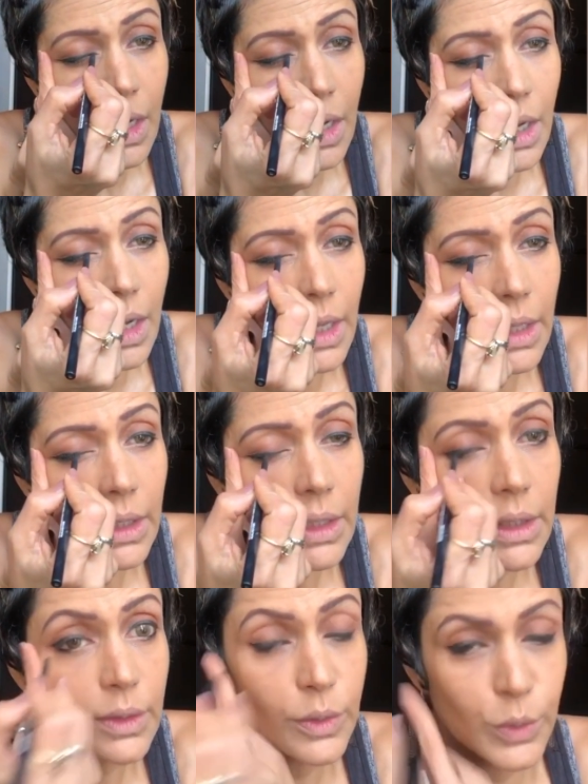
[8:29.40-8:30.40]
I
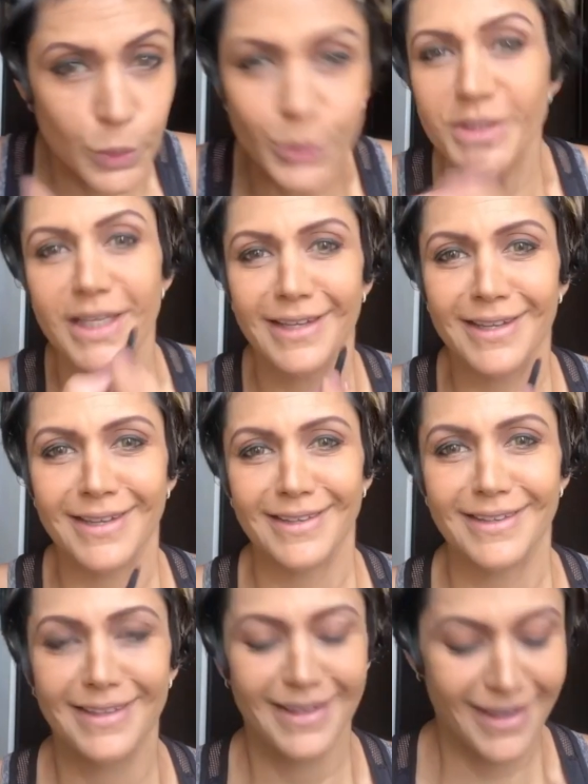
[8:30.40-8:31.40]
do take
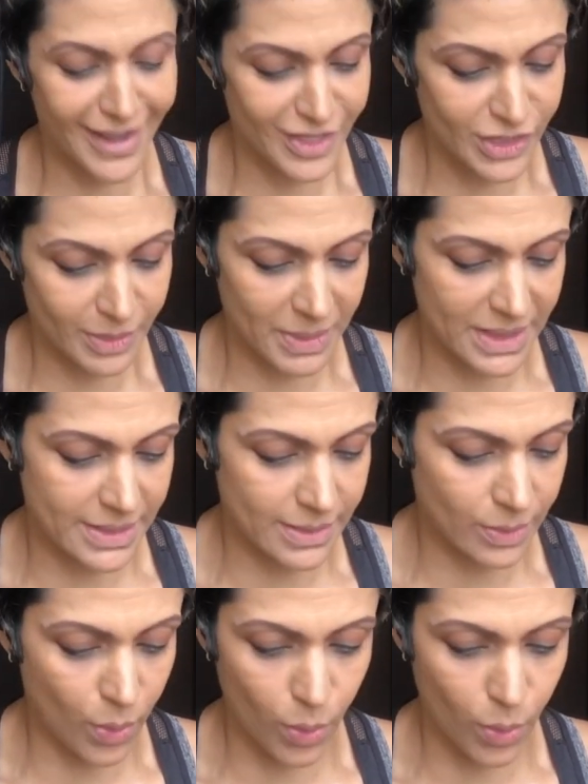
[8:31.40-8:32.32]
the kajal pencil